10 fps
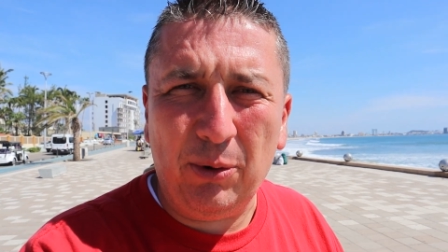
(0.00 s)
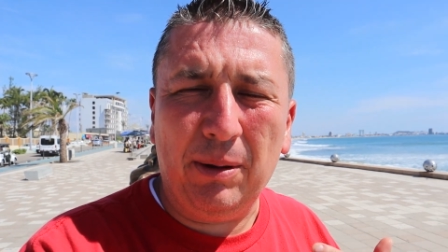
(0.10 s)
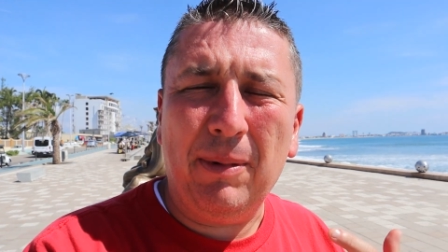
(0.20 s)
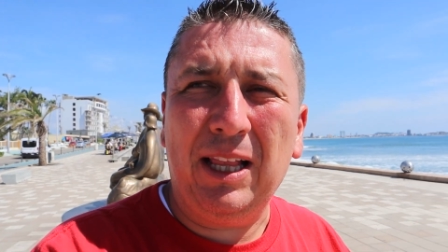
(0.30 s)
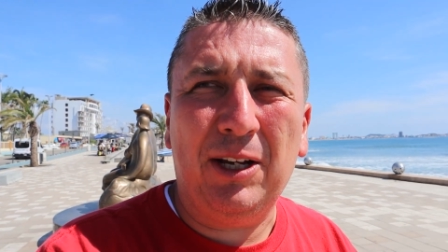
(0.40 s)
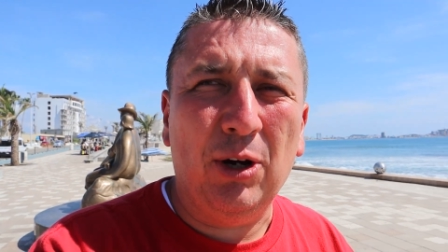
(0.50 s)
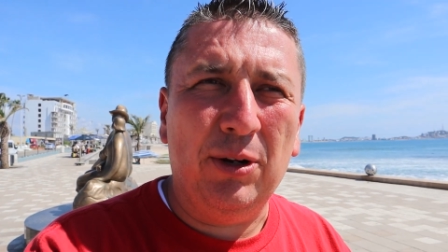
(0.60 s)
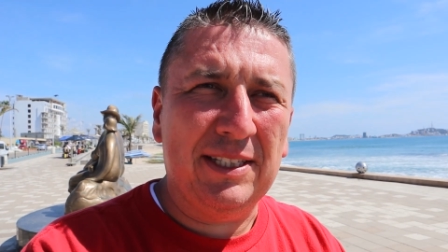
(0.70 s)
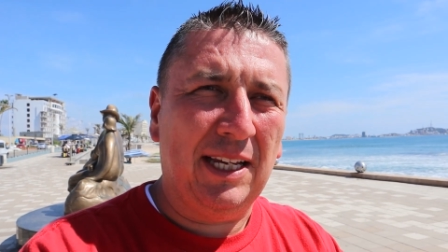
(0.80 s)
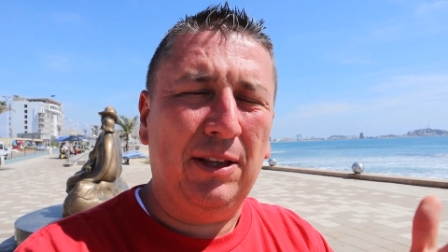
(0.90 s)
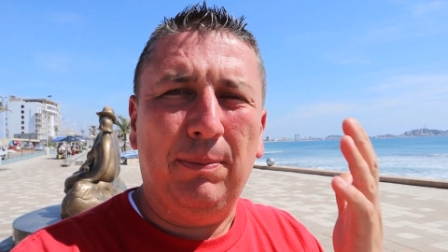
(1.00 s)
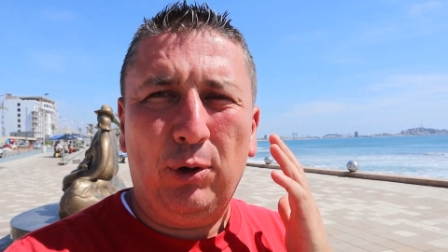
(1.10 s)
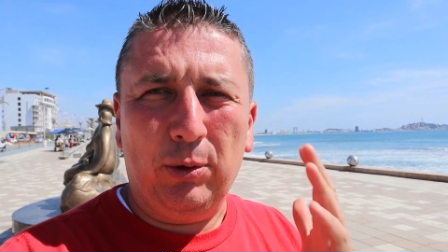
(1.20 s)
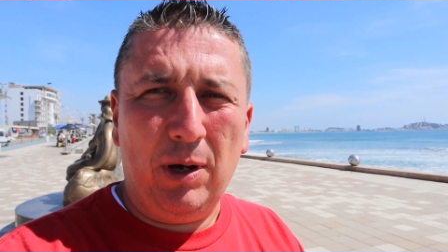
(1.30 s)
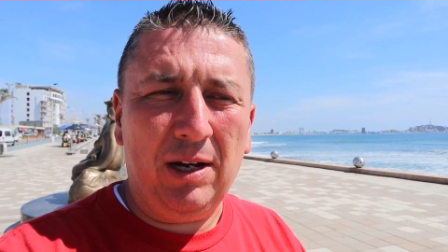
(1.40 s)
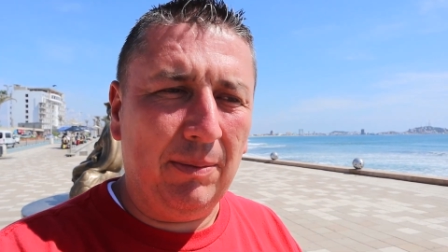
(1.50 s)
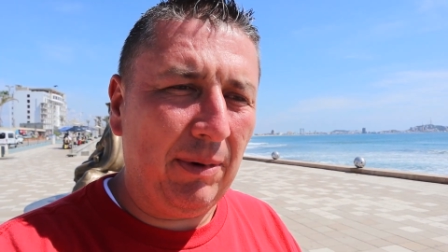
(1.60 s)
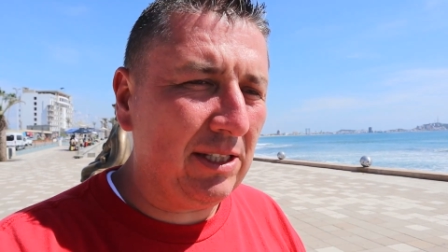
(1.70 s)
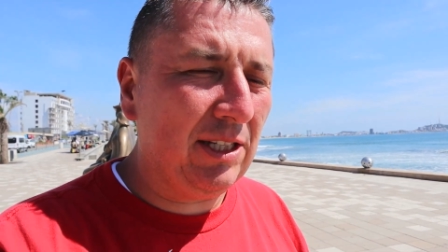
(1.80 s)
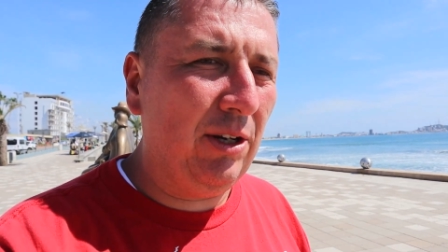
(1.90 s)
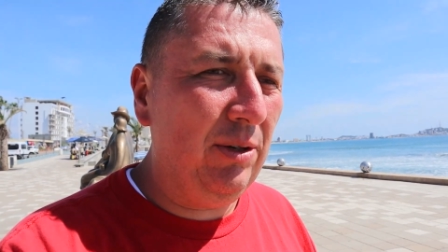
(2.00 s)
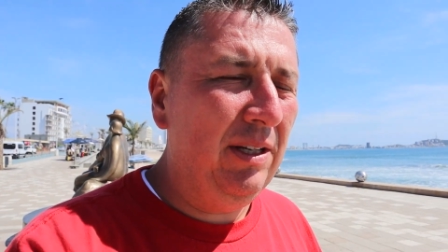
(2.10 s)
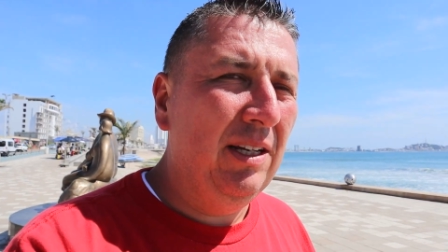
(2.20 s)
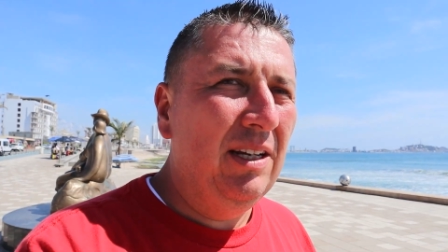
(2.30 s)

where the Malecón is like the boardwalk in Mexico.